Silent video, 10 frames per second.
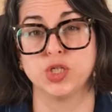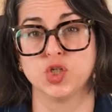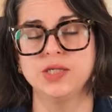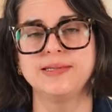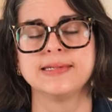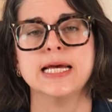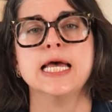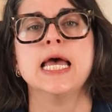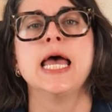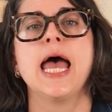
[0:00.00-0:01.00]
inches.
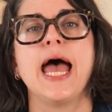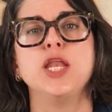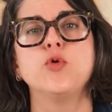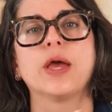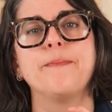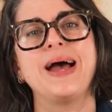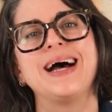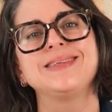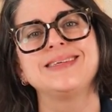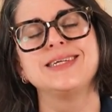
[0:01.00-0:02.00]
And you can
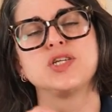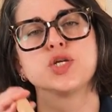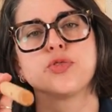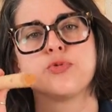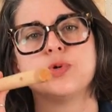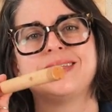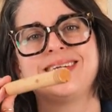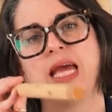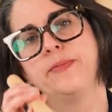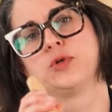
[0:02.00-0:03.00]
pass it through a
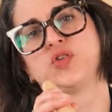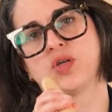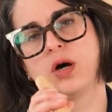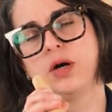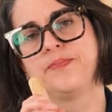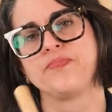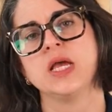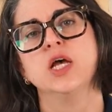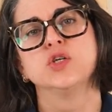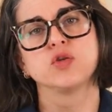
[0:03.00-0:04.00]
table saw
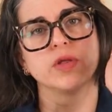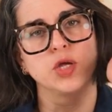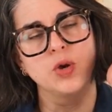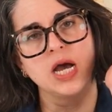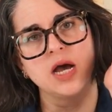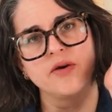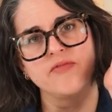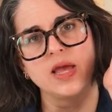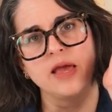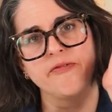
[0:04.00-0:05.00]
so that you
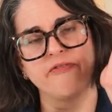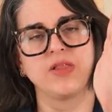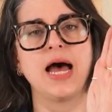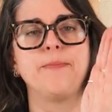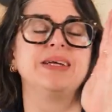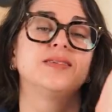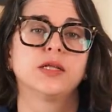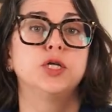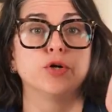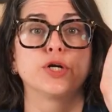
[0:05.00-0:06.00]
have a flat,
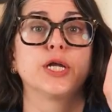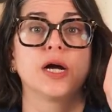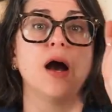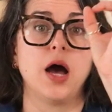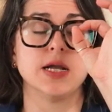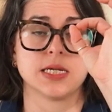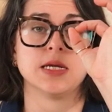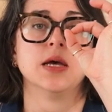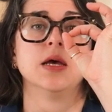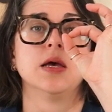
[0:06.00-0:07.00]
basically you're gonna
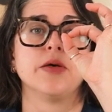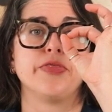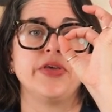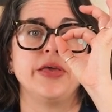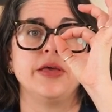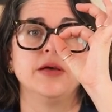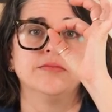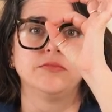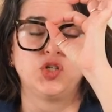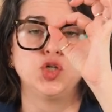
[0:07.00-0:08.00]
cut the
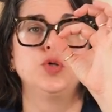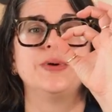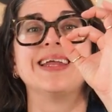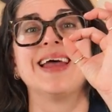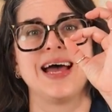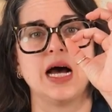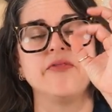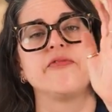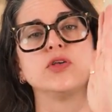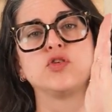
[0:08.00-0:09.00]
tube in
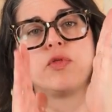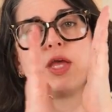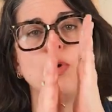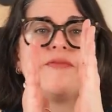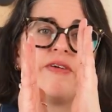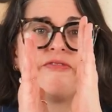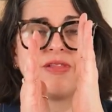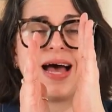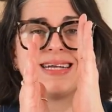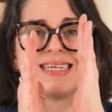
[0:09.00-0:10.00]
half so that you have a
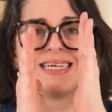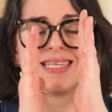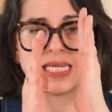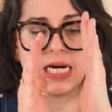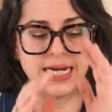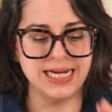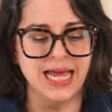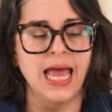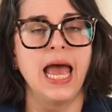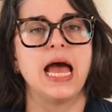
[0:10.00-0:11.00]
flat side,
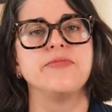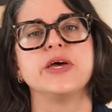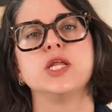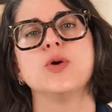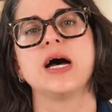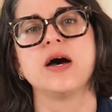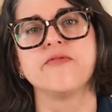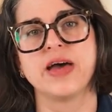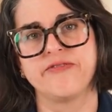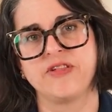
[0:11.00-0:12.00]
and then you
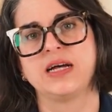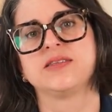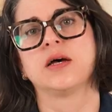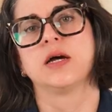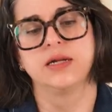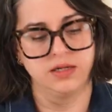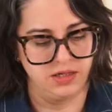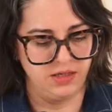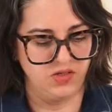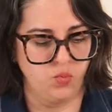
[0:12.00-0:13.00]
have that flat side
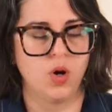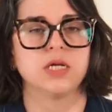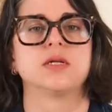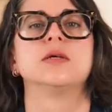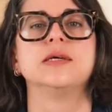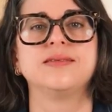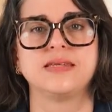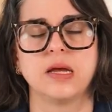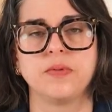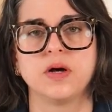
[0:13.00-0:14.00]
is what is
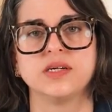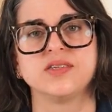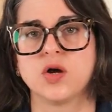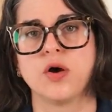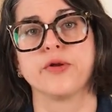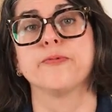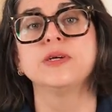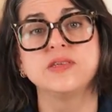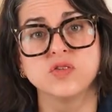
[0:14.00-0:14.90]
stabilized on your pressing